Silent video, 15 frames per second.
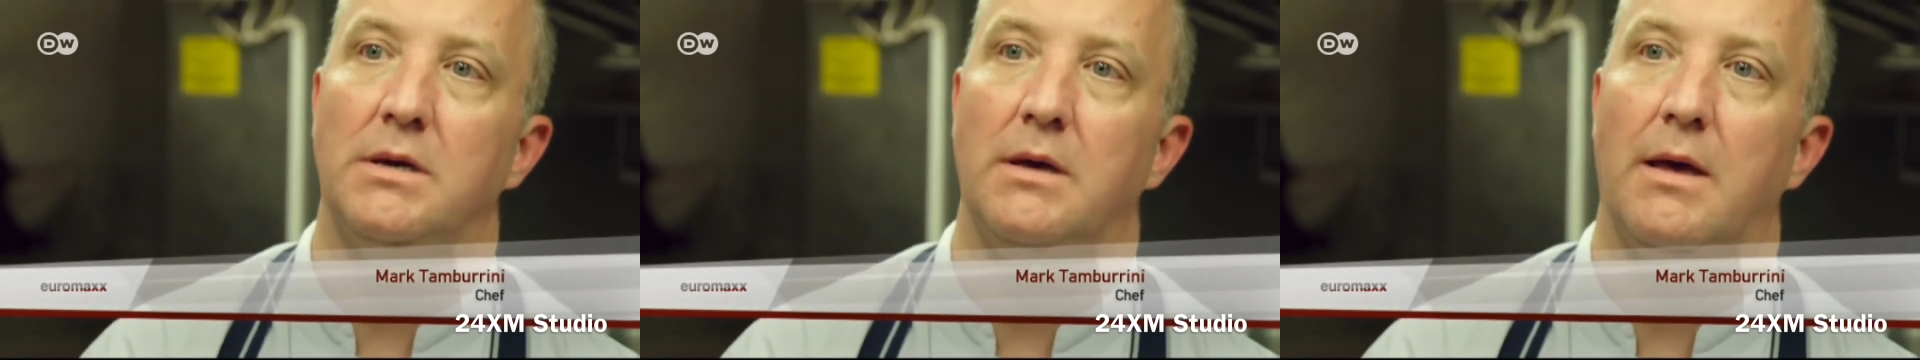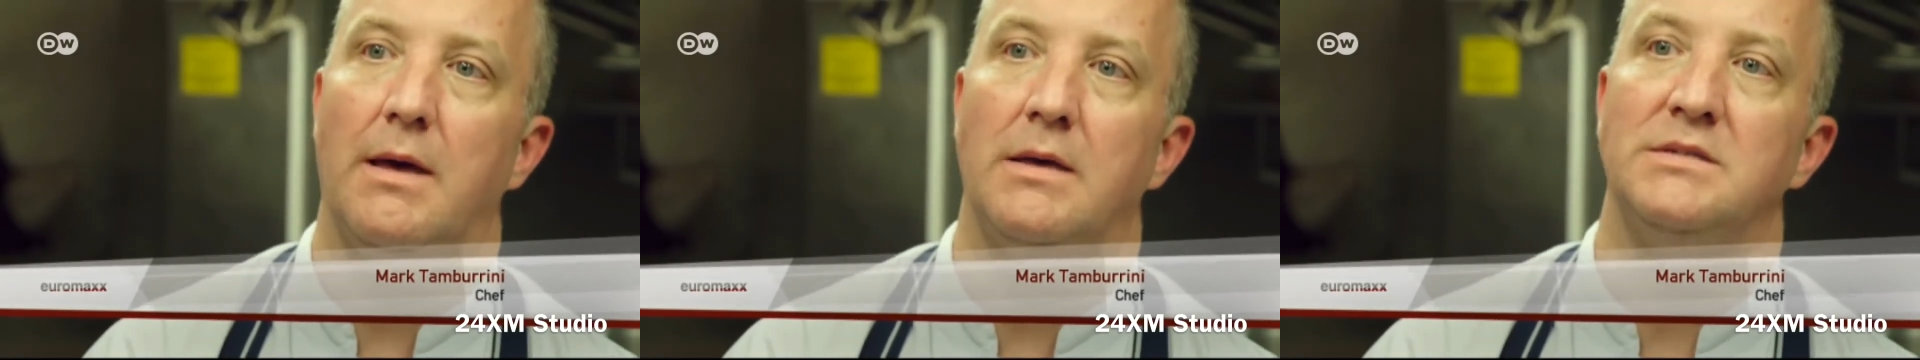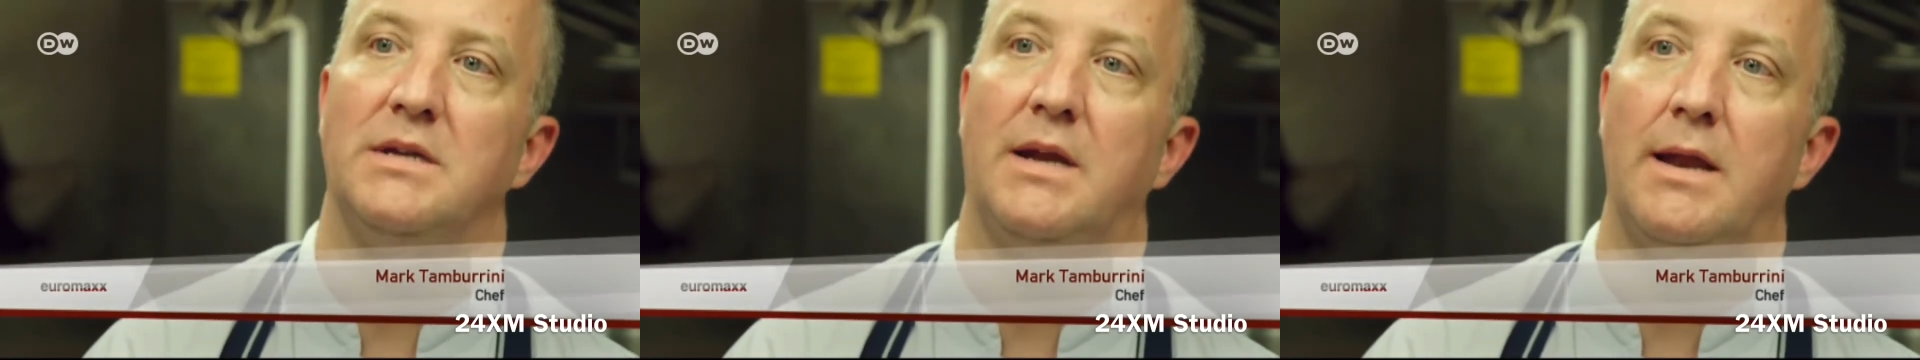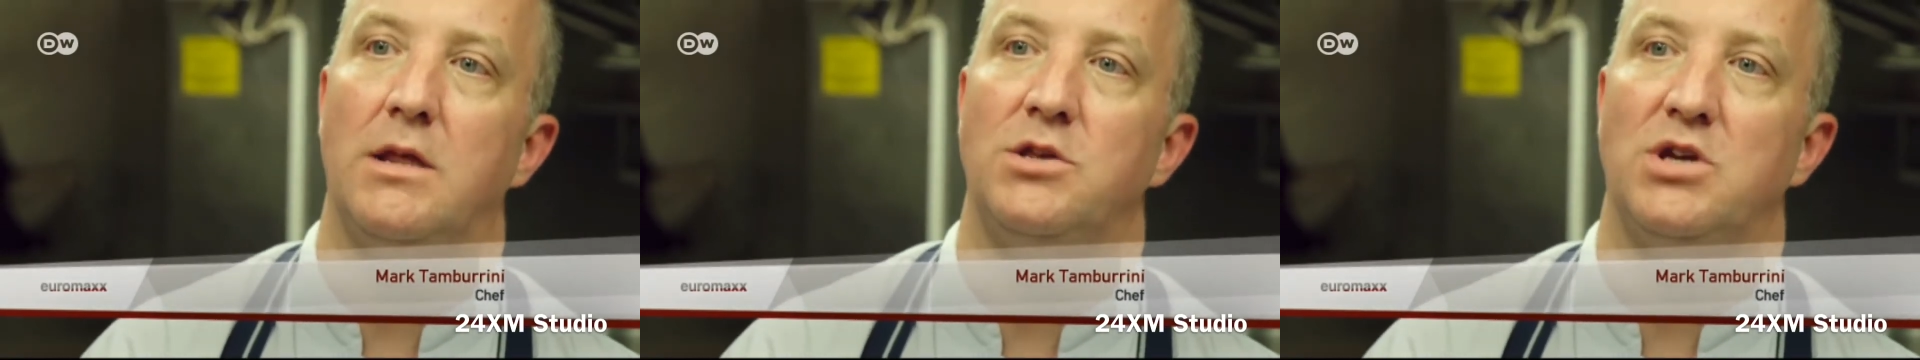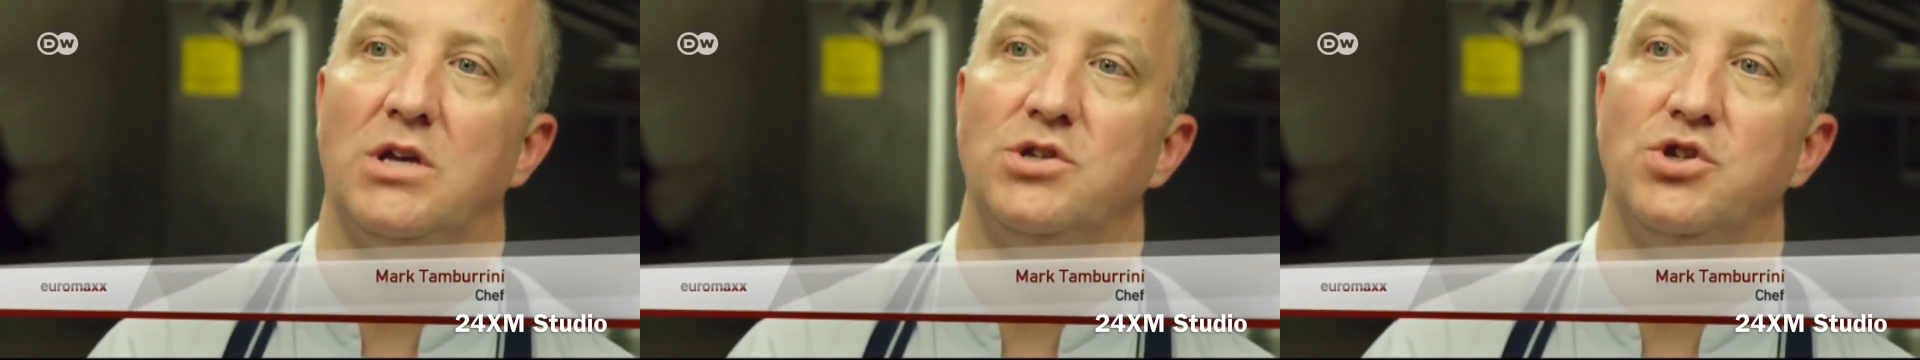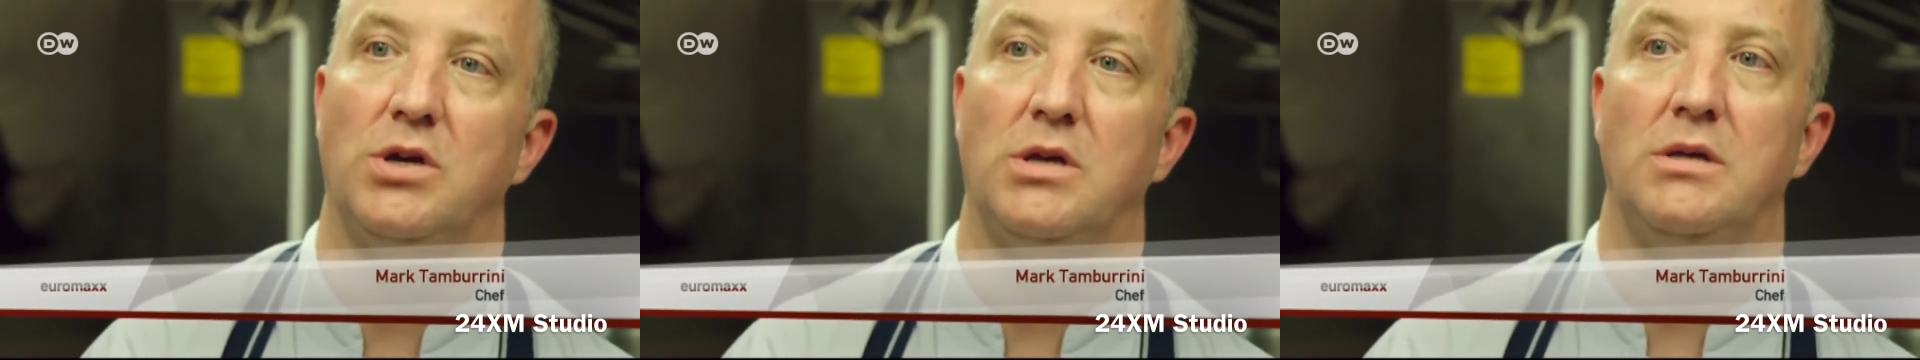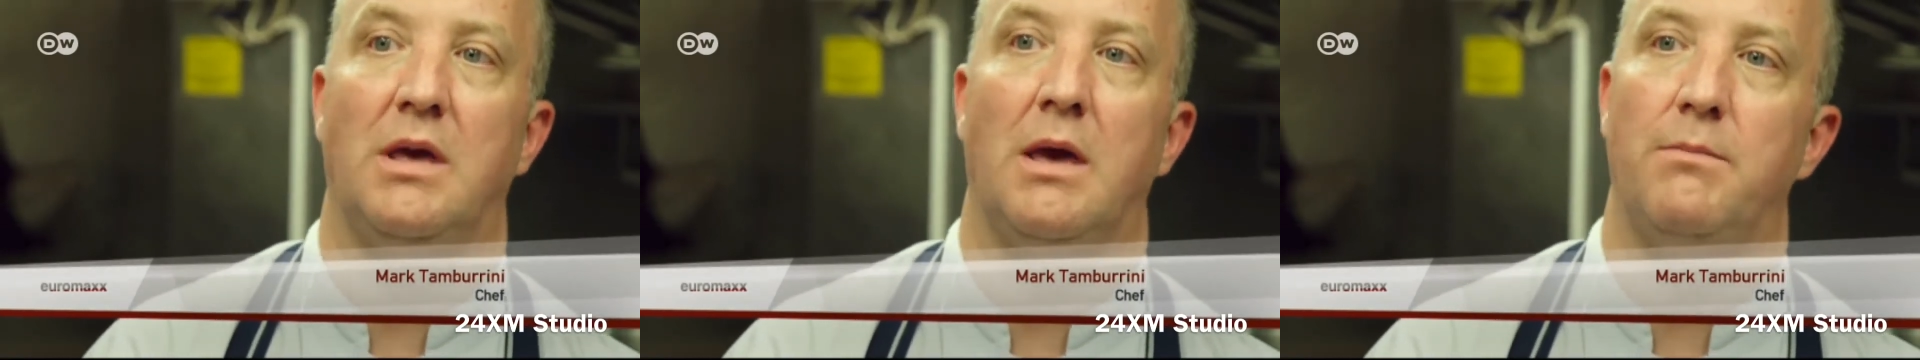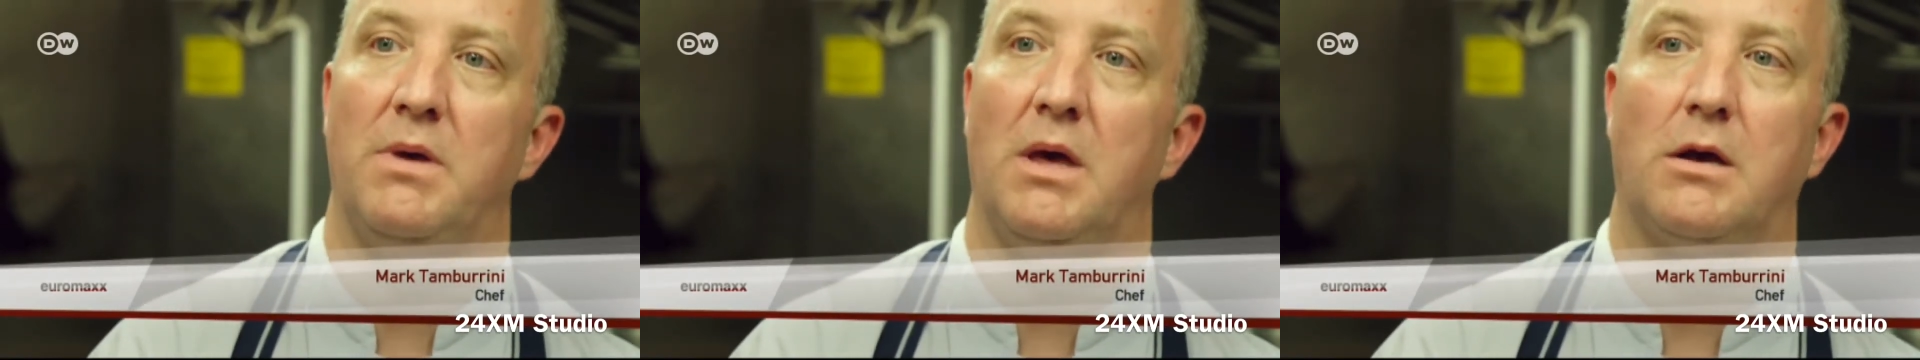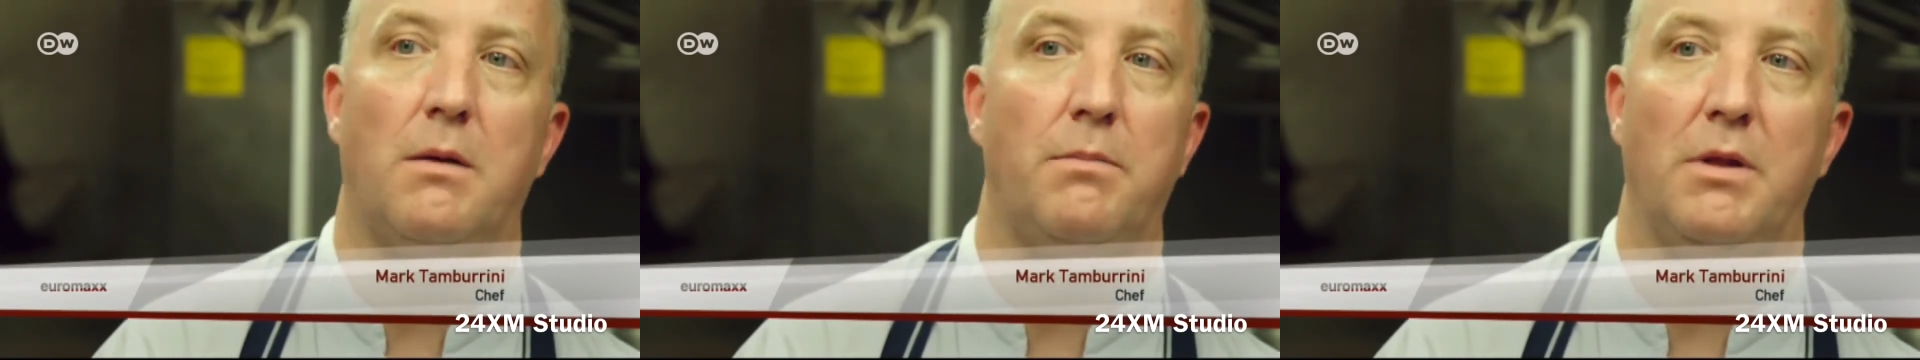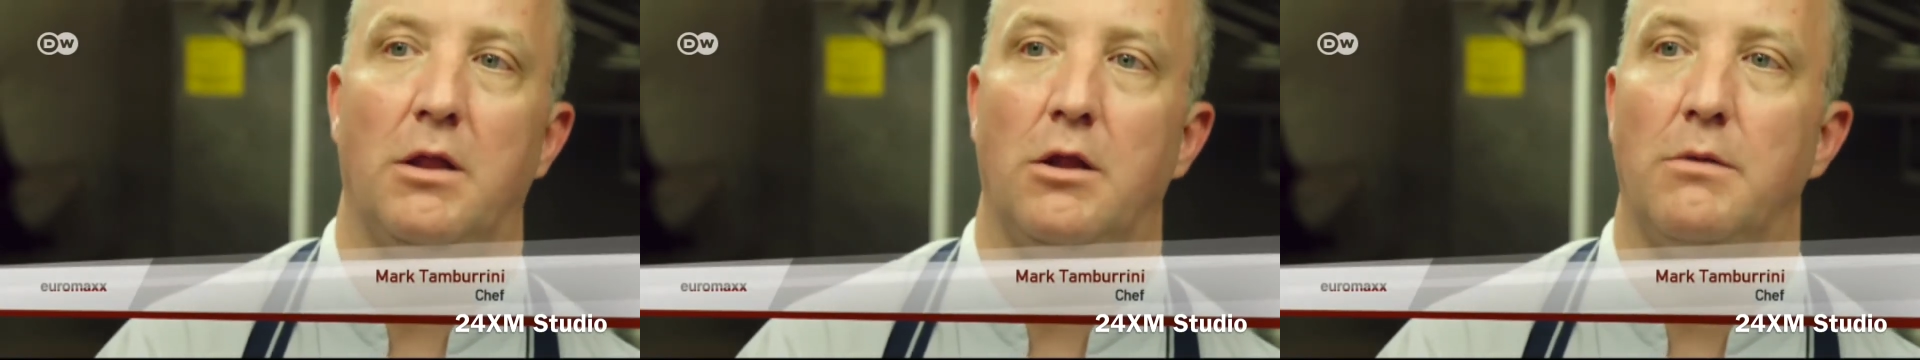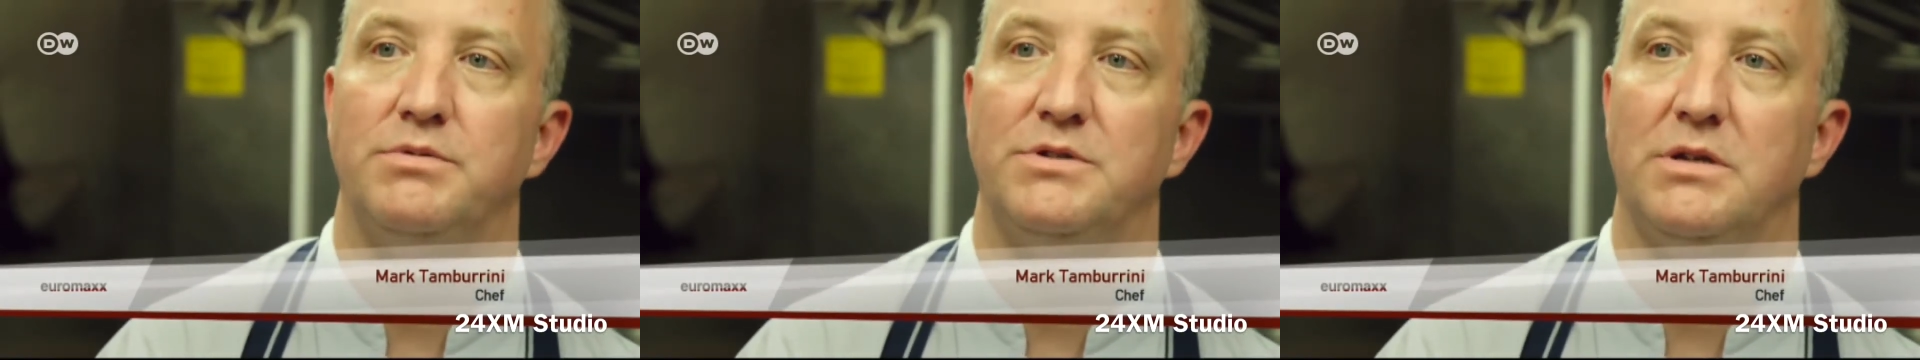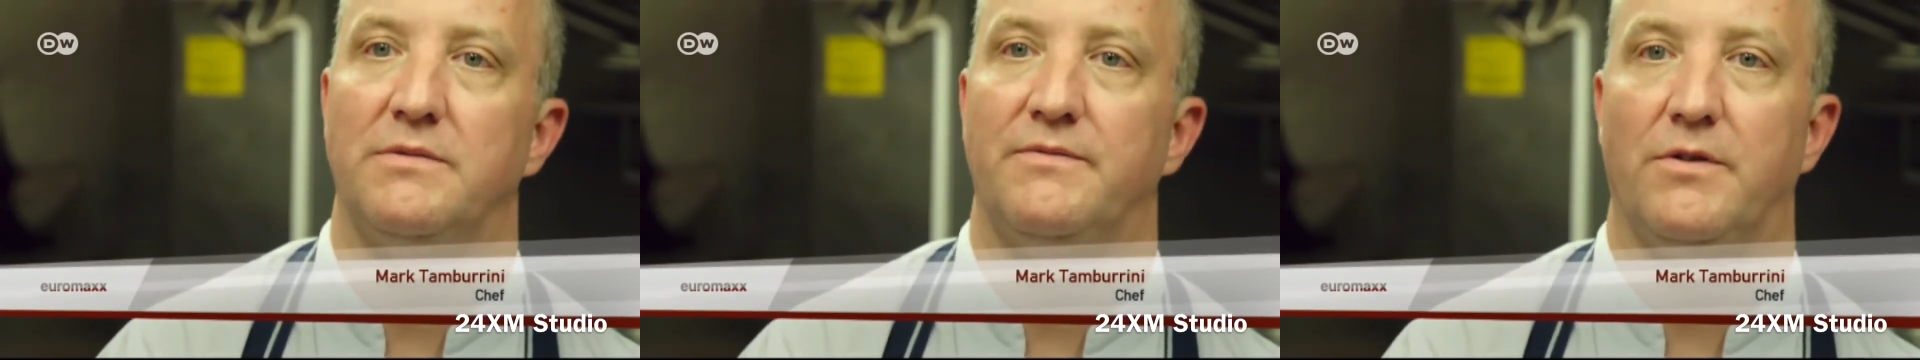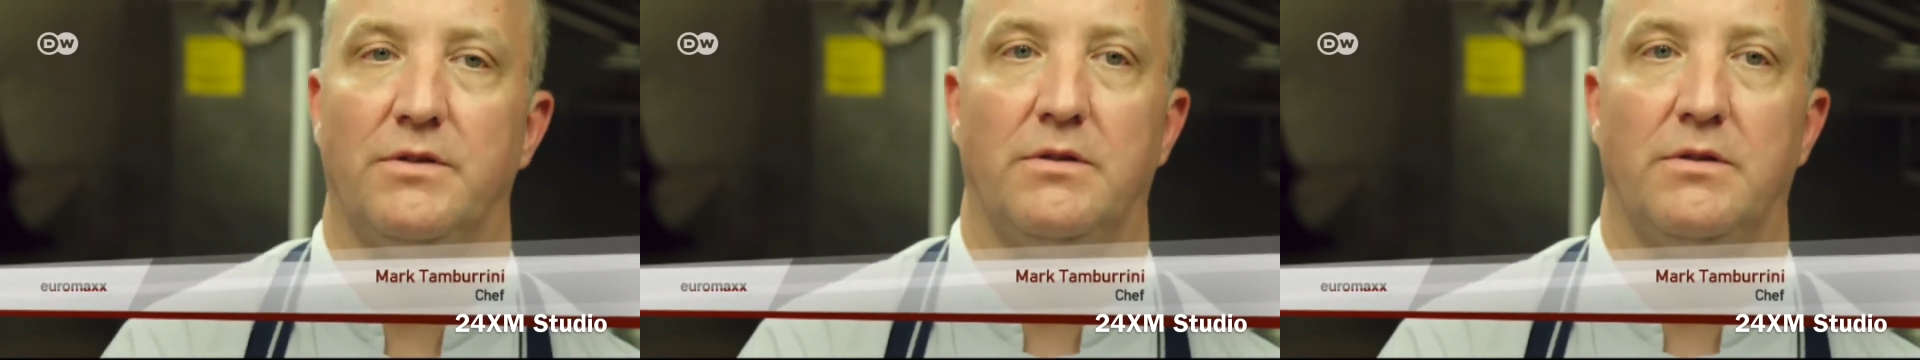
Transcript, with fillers: is there any chance you can get me a couple of lobsters for